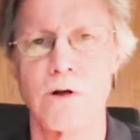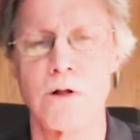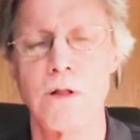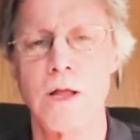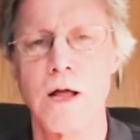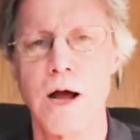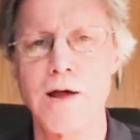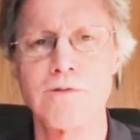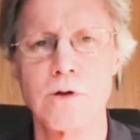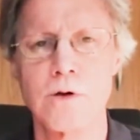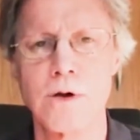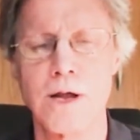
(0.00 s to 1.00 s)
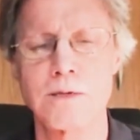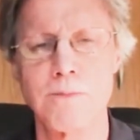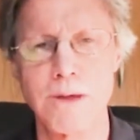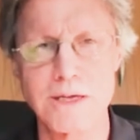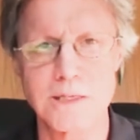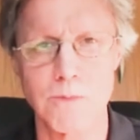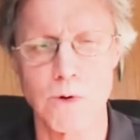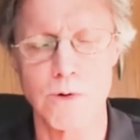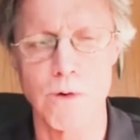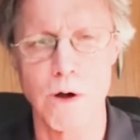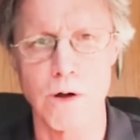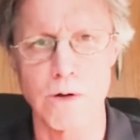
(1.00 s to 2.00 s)
First of all, I've learned not to make
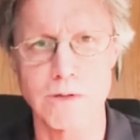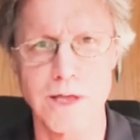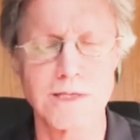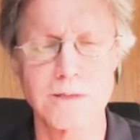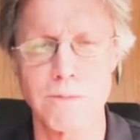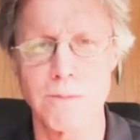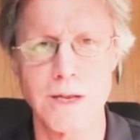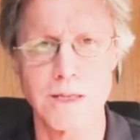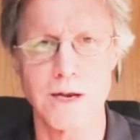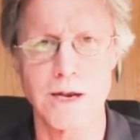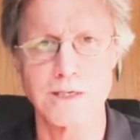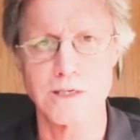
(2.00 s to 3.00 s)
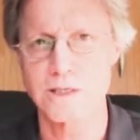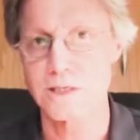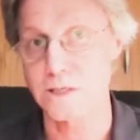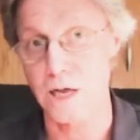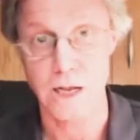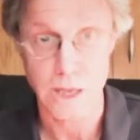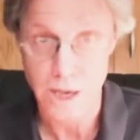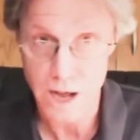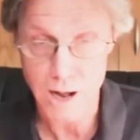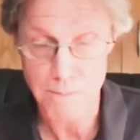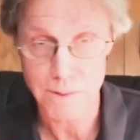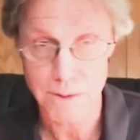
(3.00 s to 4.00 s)
someone wrong. That doesn't mean that I just suck it
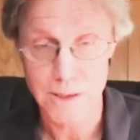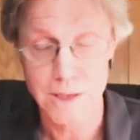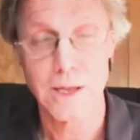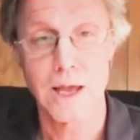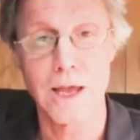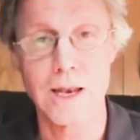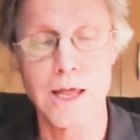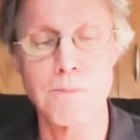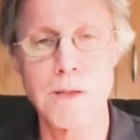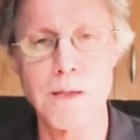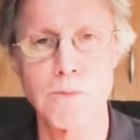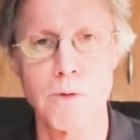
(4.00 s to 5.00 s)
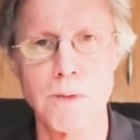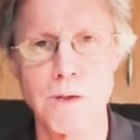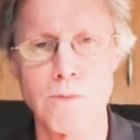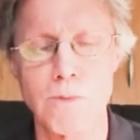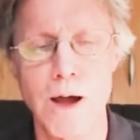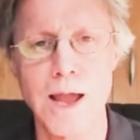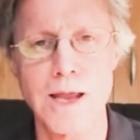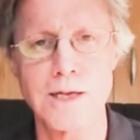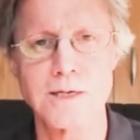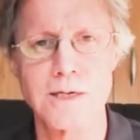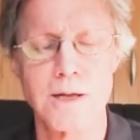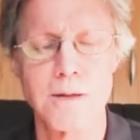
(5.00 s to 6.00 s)
up and let people be
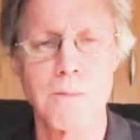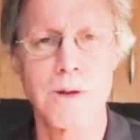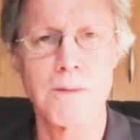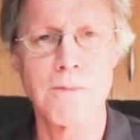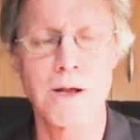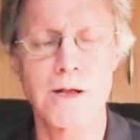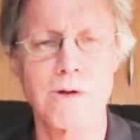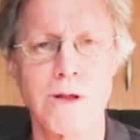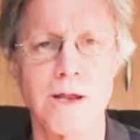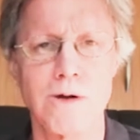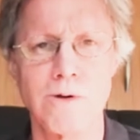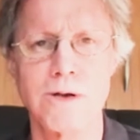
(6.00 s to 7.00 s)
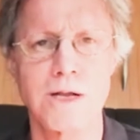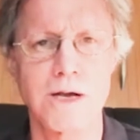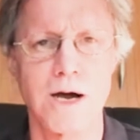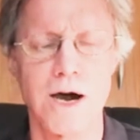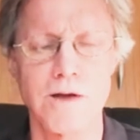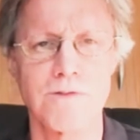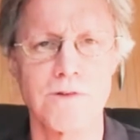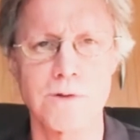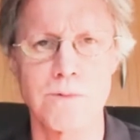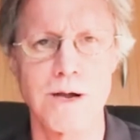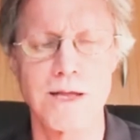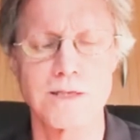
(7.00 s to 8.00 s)
right, but not going to enter into
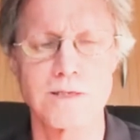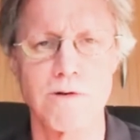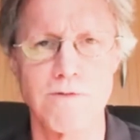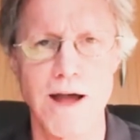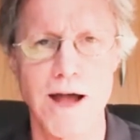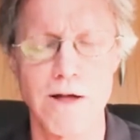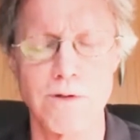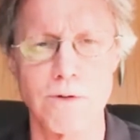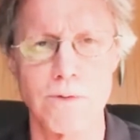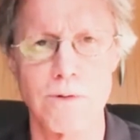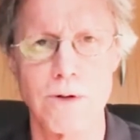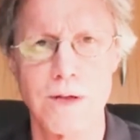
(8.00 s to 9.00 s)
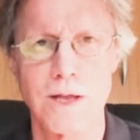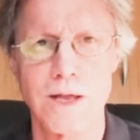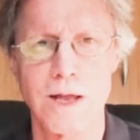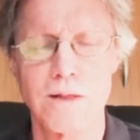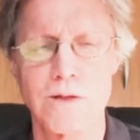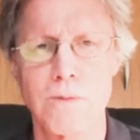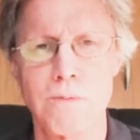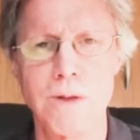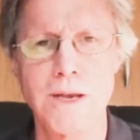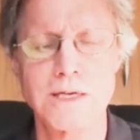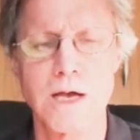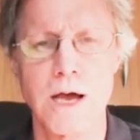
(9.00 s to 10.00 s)
conflict when it has no value. And there are
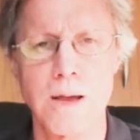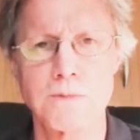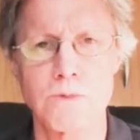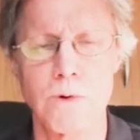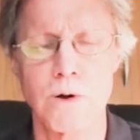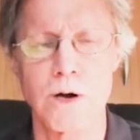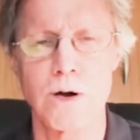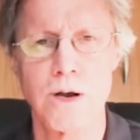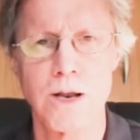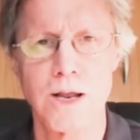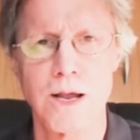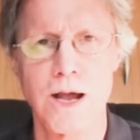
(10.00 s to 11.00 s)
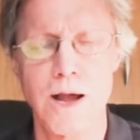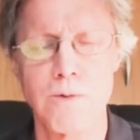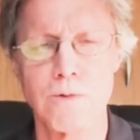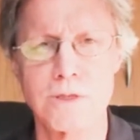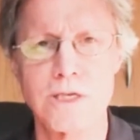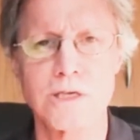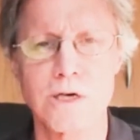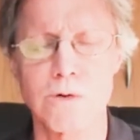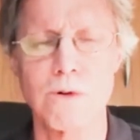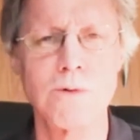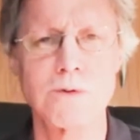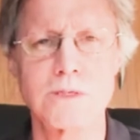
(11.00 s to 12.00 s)
many times where I will
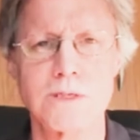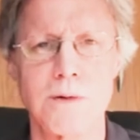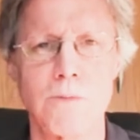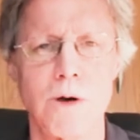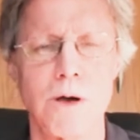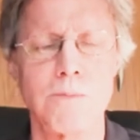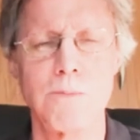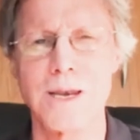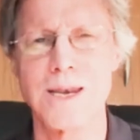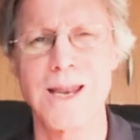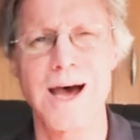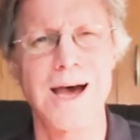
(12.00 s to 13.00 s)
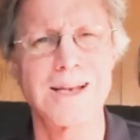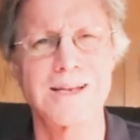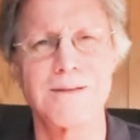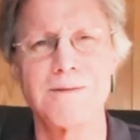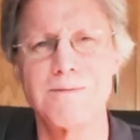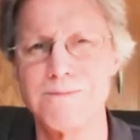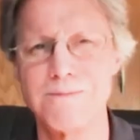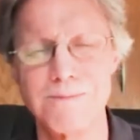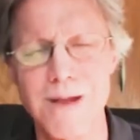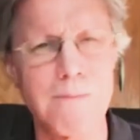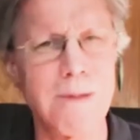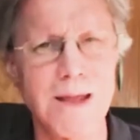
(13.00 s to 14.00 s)
disagree with someone, but not
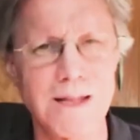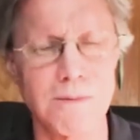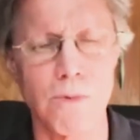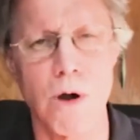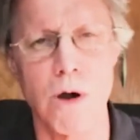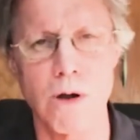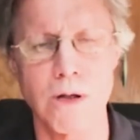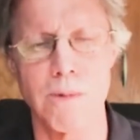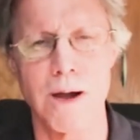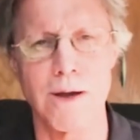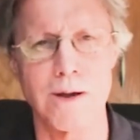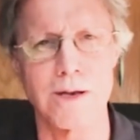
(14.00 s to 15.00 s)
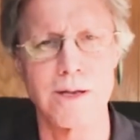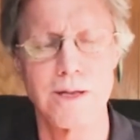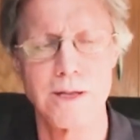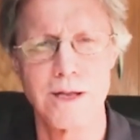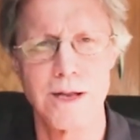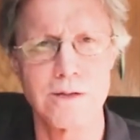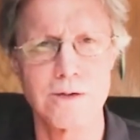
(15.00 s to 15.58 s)
not make them wrong about it.